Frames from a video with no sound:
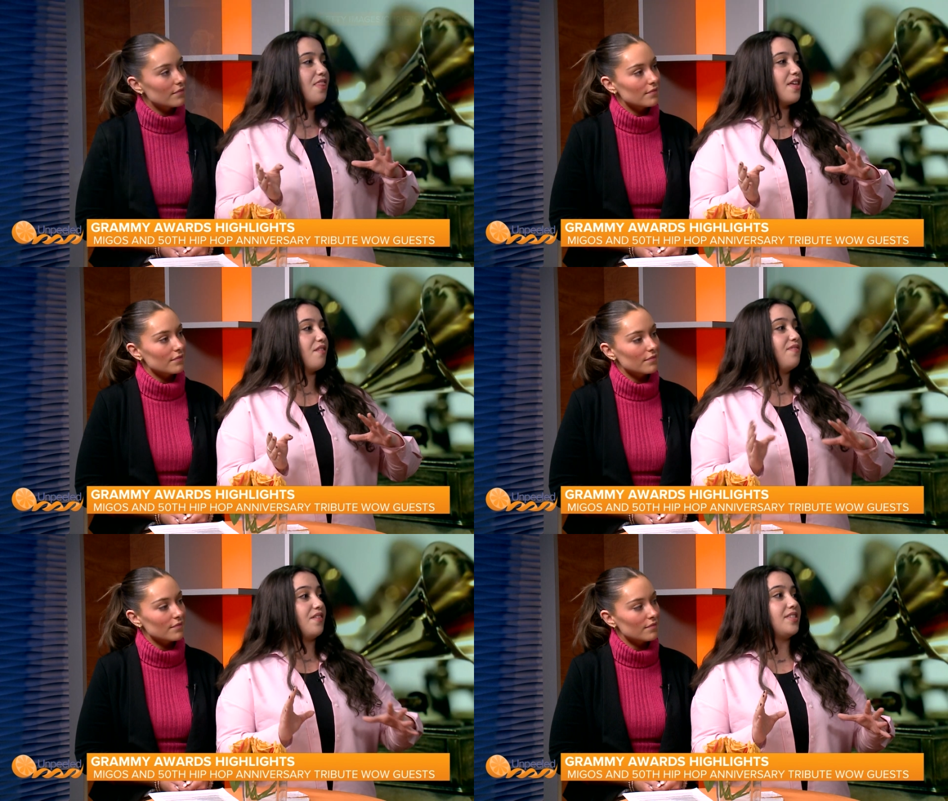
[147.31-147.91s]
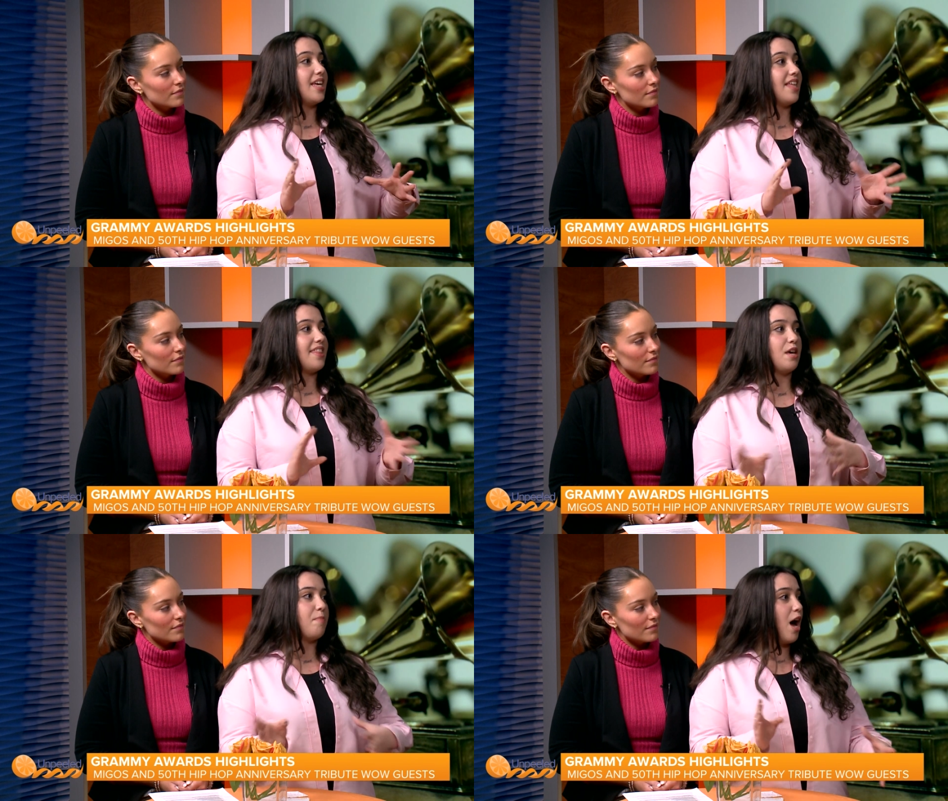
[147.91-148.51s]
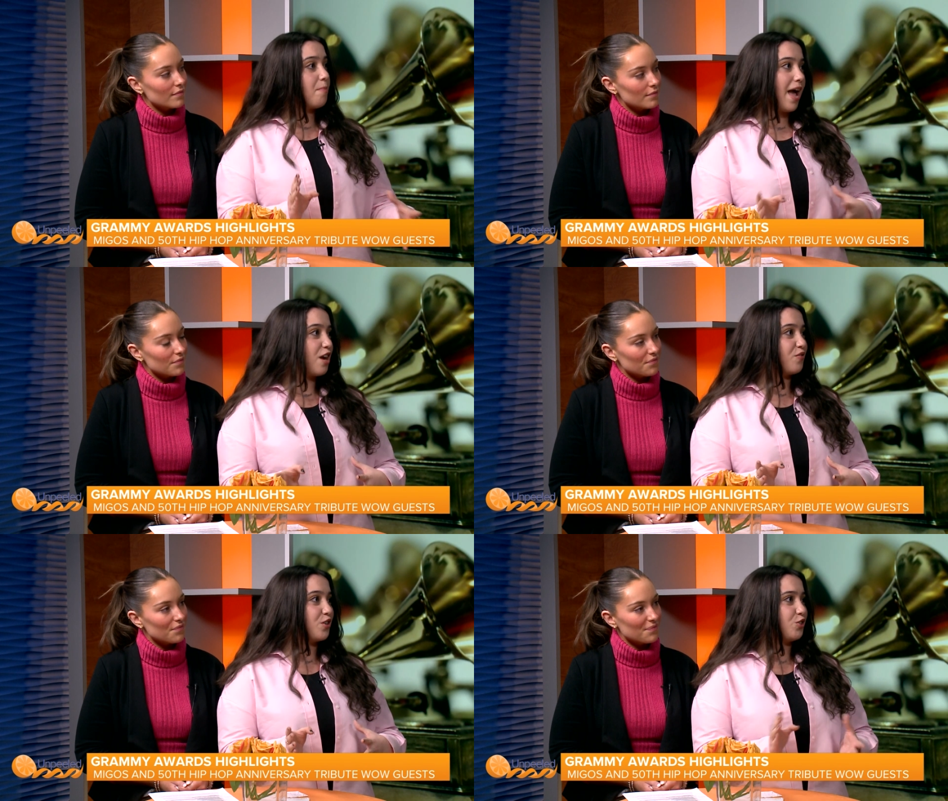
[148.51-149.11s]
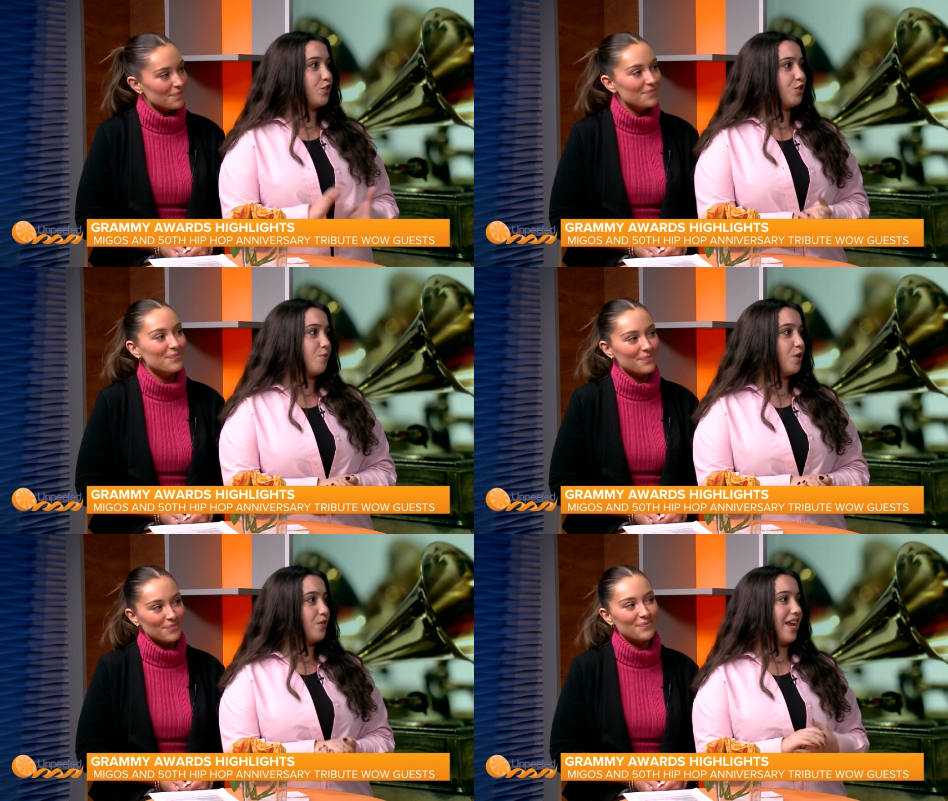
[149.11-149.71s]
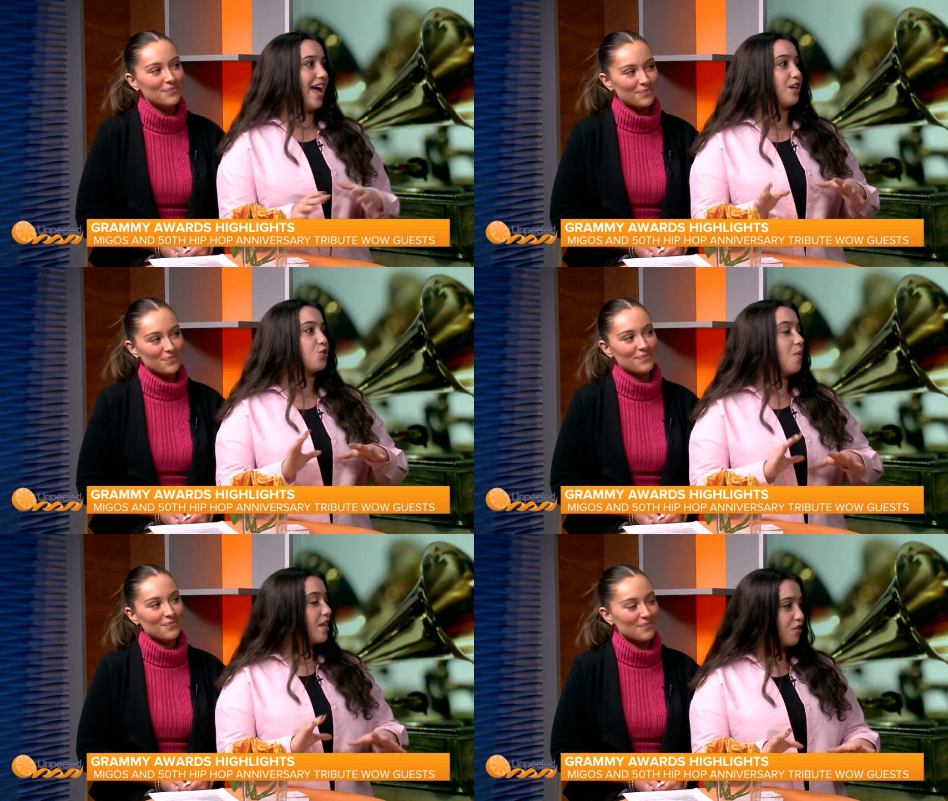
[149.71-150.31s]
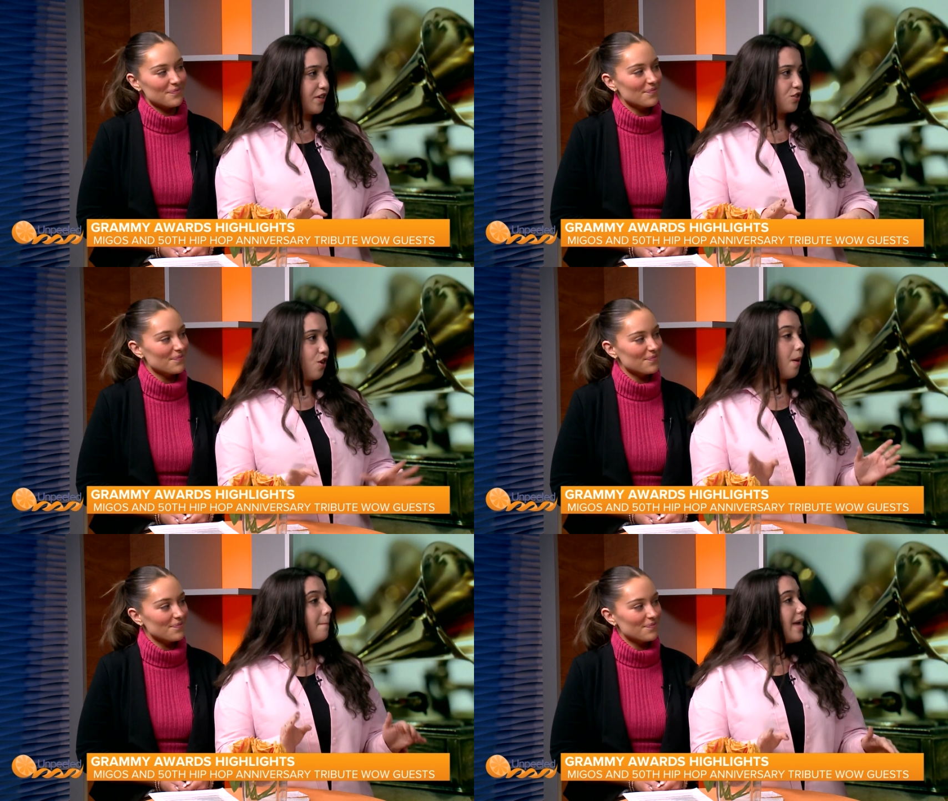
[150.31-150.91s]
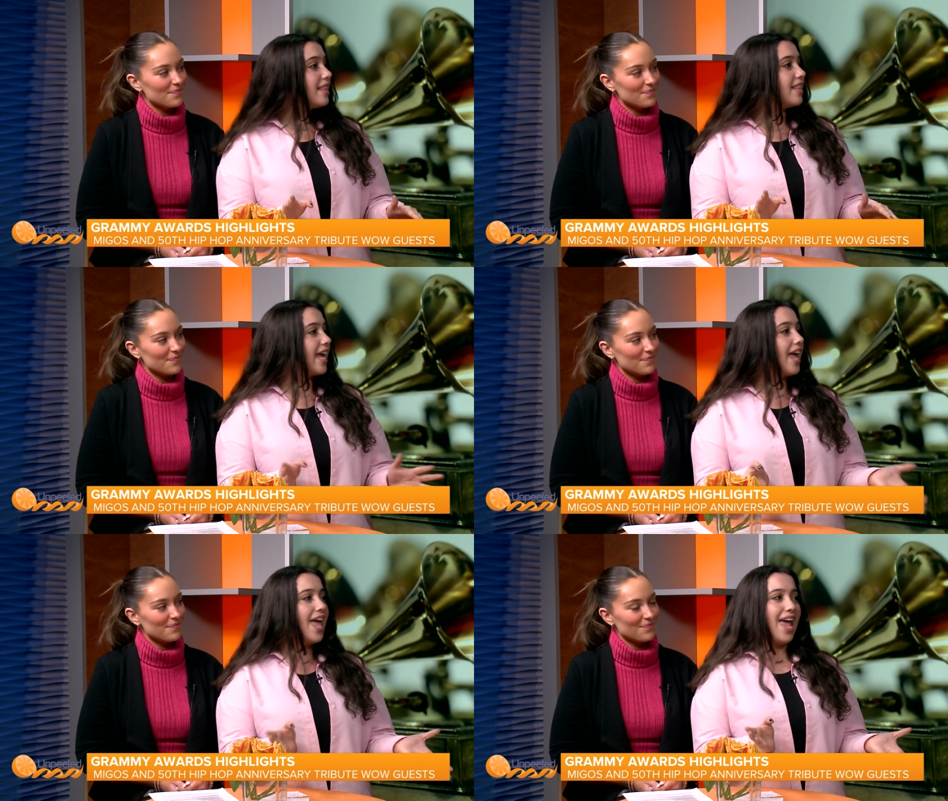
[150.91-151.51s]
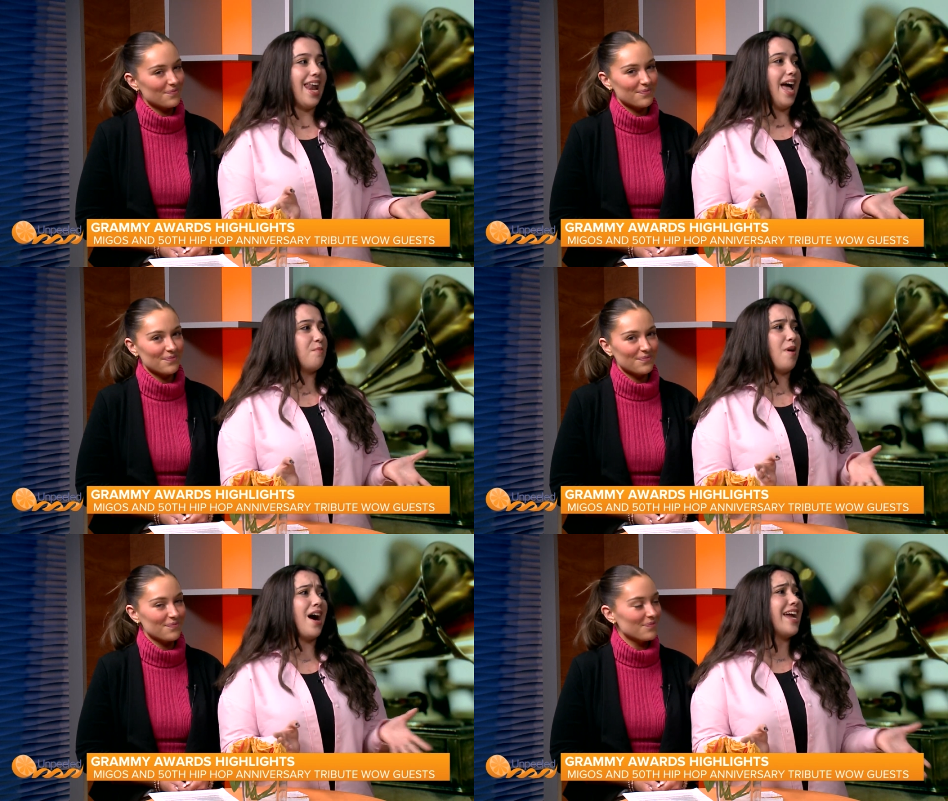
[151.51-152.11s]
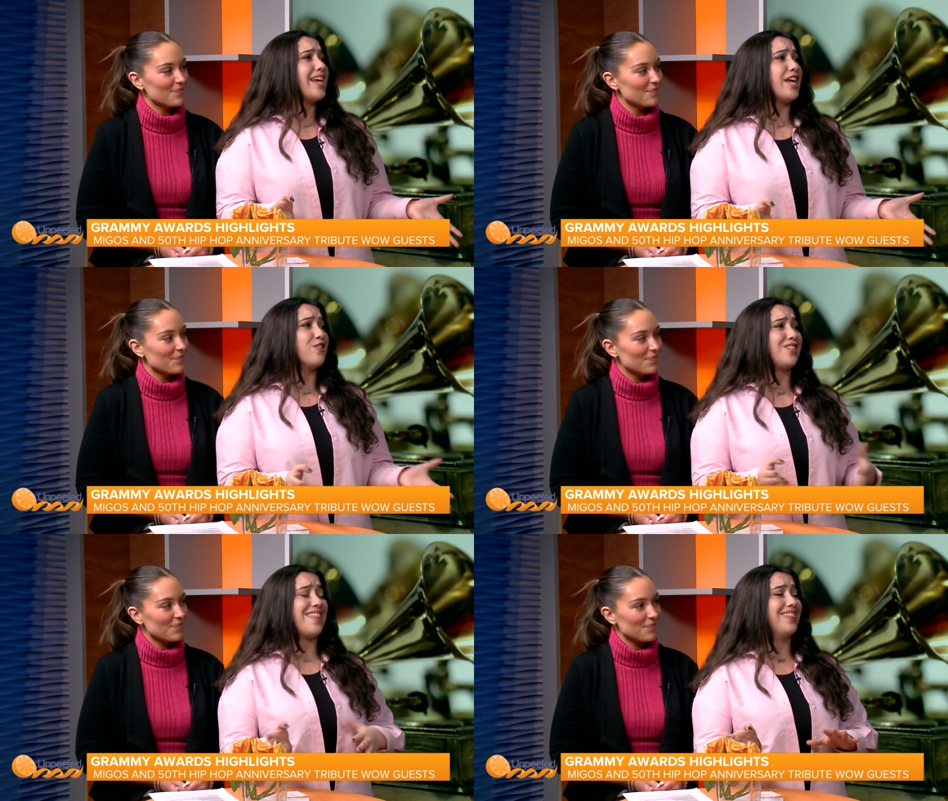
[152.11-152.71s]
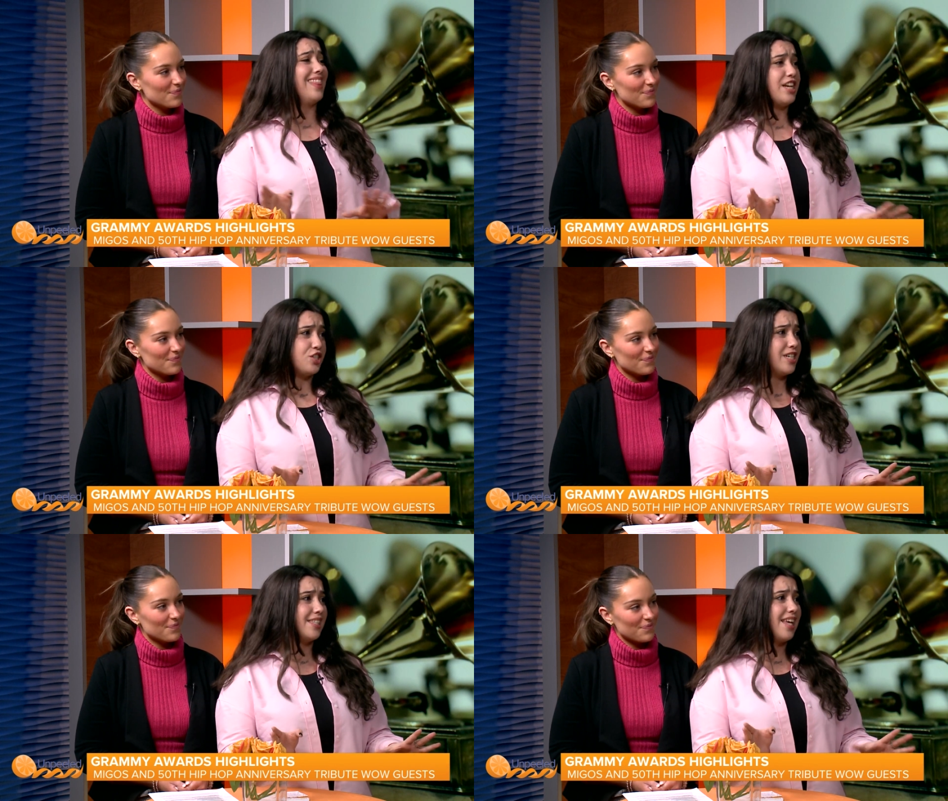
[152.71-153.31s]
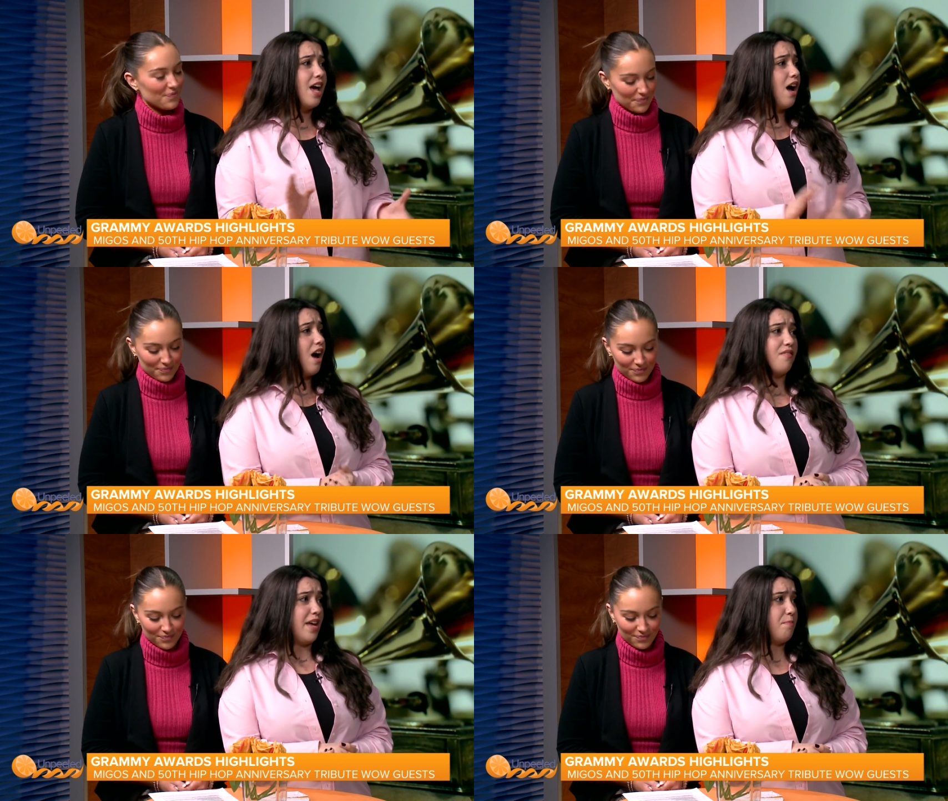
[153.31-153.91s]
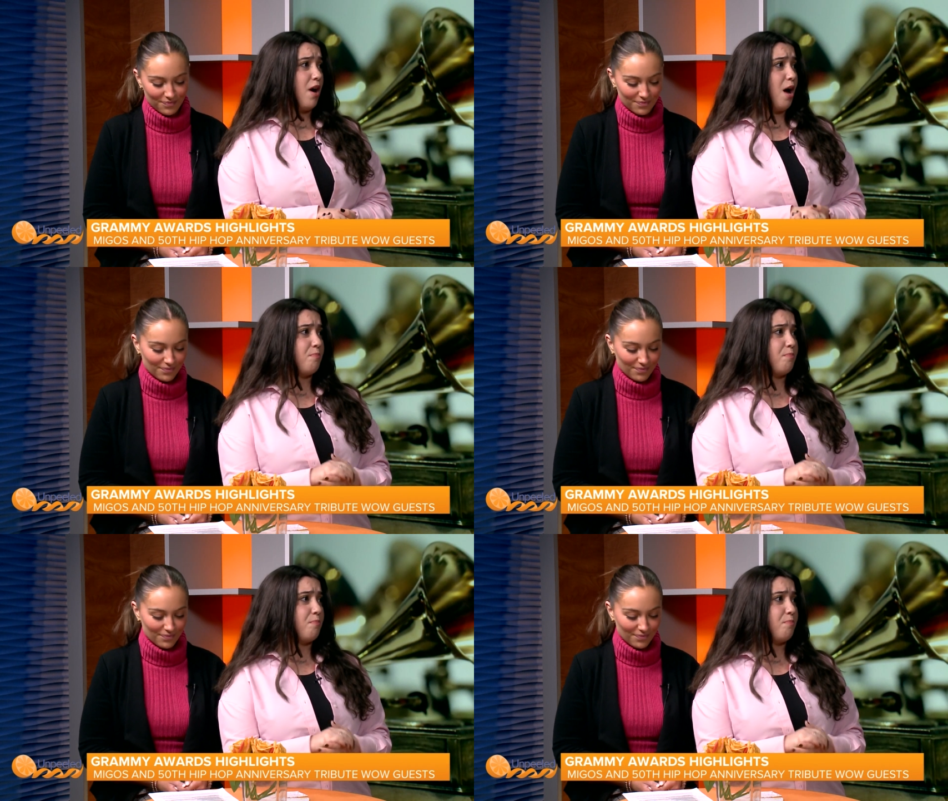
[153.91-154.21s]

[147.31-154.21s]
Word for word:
Speaker 1: the 50th hip hop anniversary anniversary tribute that had a 23 song medley and had pioneers and legends of hip hop